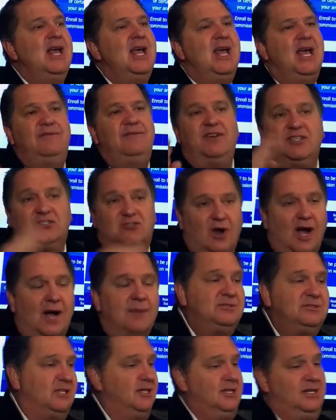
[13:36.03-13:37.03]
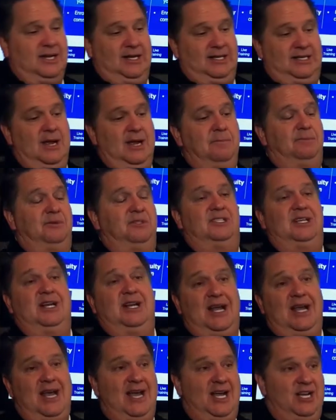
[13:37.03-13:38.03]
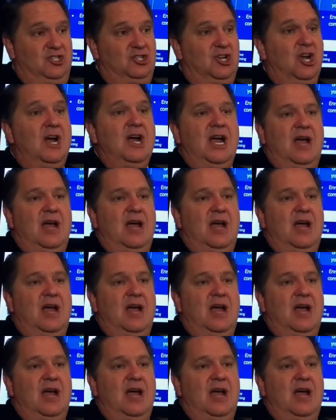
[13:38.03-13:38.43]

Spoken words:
If it drops, then you get a 10% hedge.